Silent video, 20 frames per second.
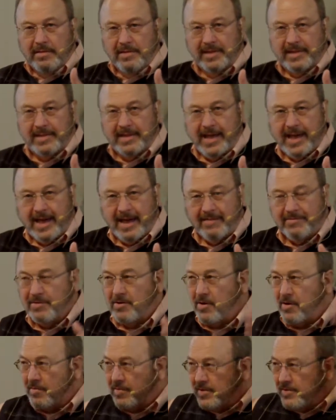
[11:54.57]
that they have,
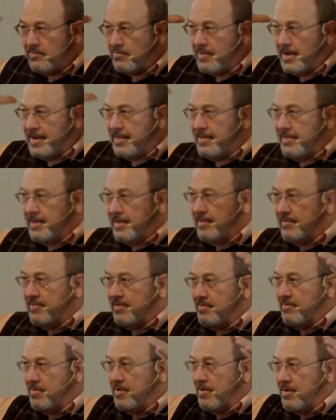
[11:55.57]
and all these red
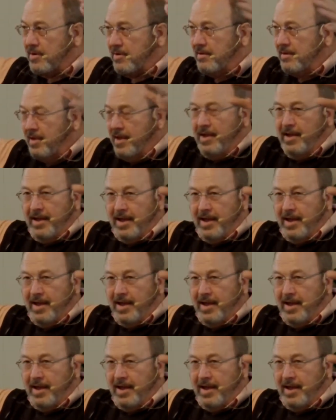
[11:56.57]
things come on,